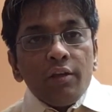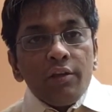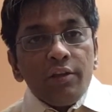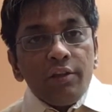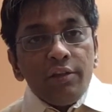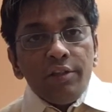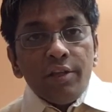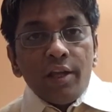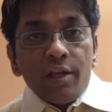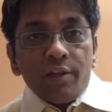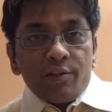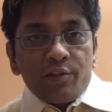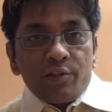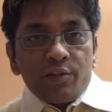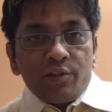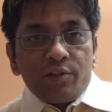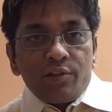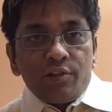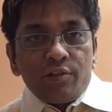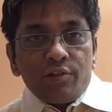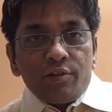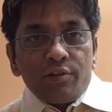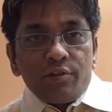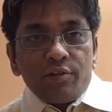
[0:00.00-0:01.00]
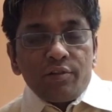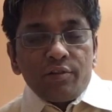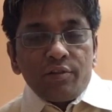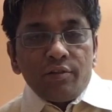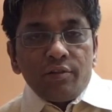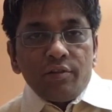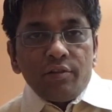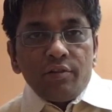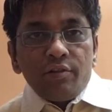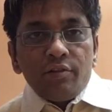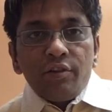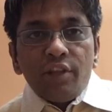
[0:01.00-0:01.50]
Yes,
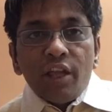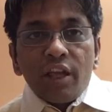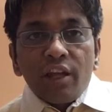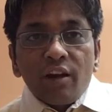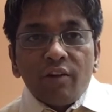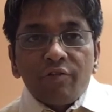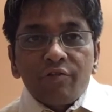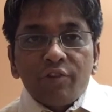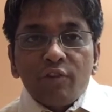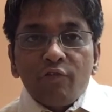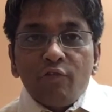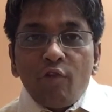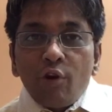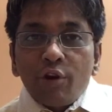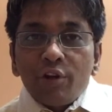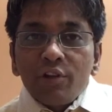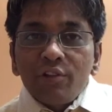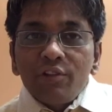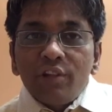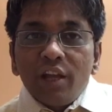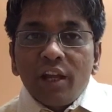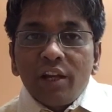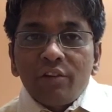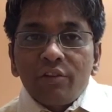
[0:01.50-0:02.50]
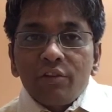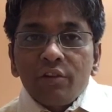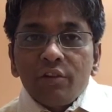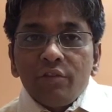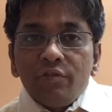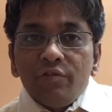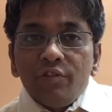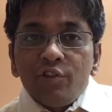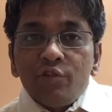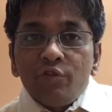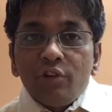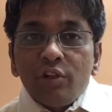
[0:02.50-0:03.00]
thereafter what is that
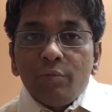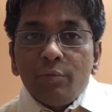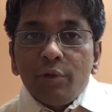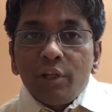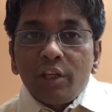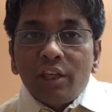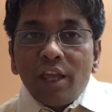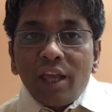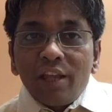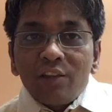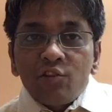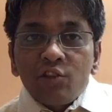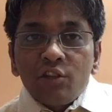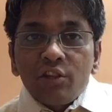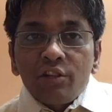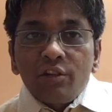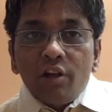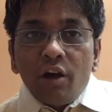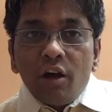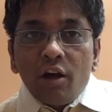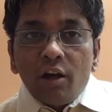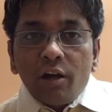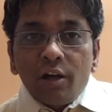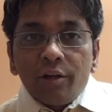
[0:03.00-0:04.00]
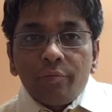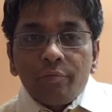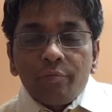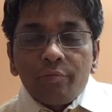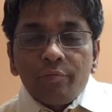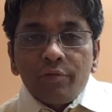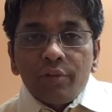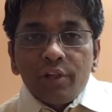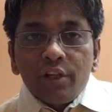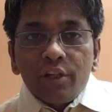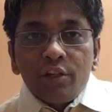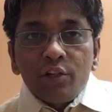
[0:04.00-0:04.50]
which will be catching the eye?
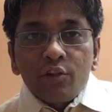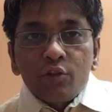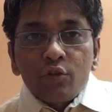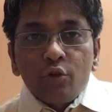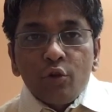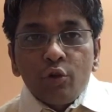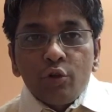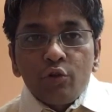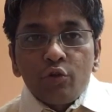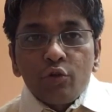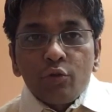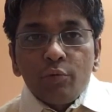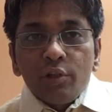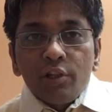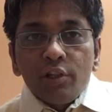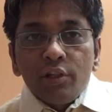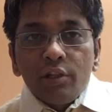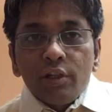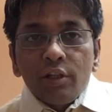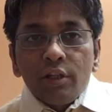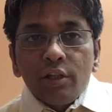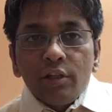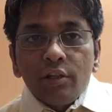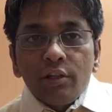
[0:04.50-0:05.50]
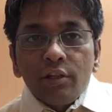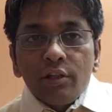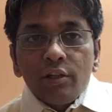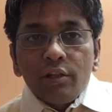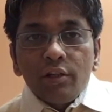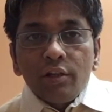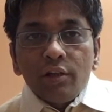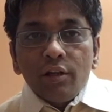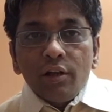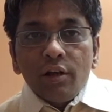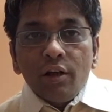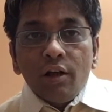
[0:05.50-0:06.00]
It is going to be
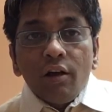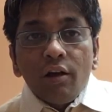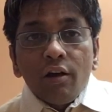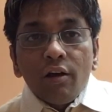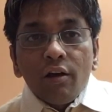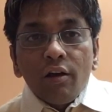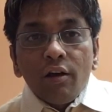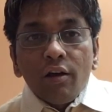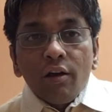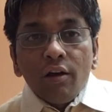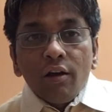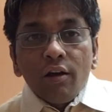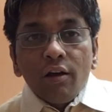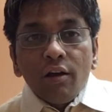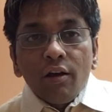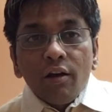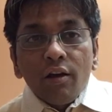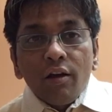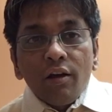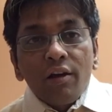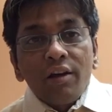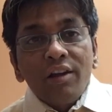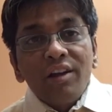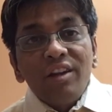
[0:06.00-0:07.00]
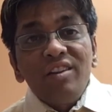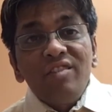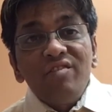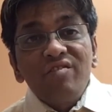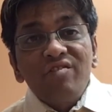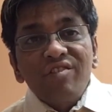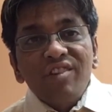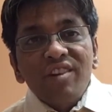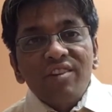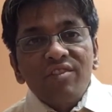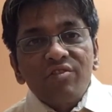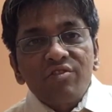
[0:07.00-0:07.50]
a
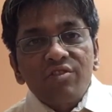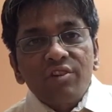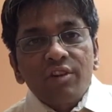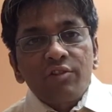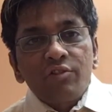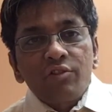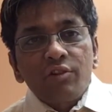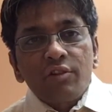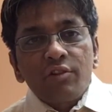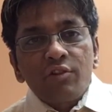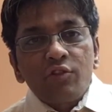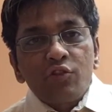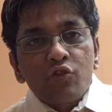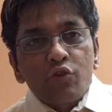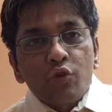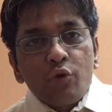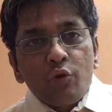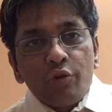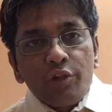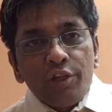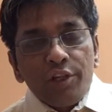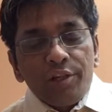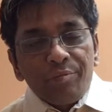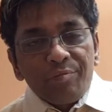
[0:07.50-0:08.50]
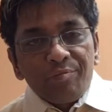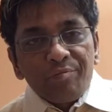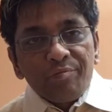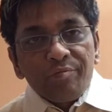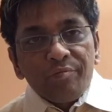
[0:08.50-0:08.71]
infrastructure story.